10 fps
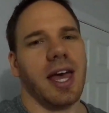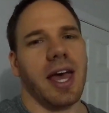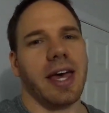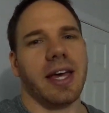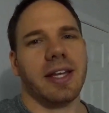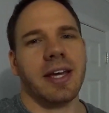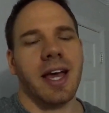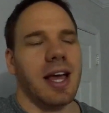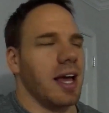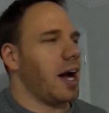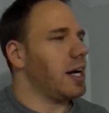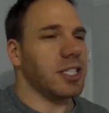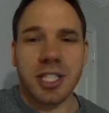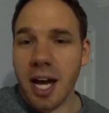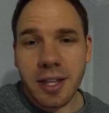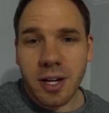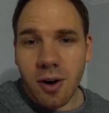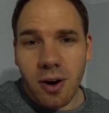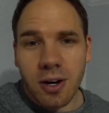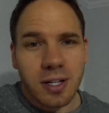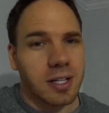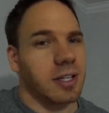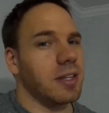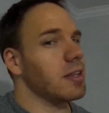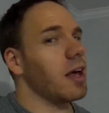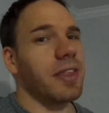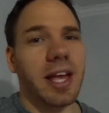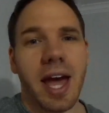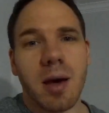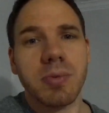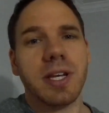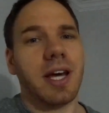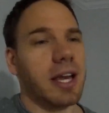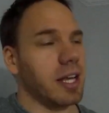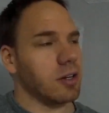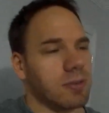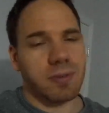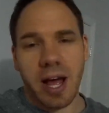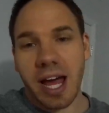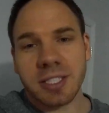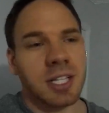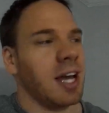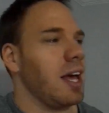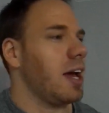and I just got in the car. Nothing happened. I didn't crash.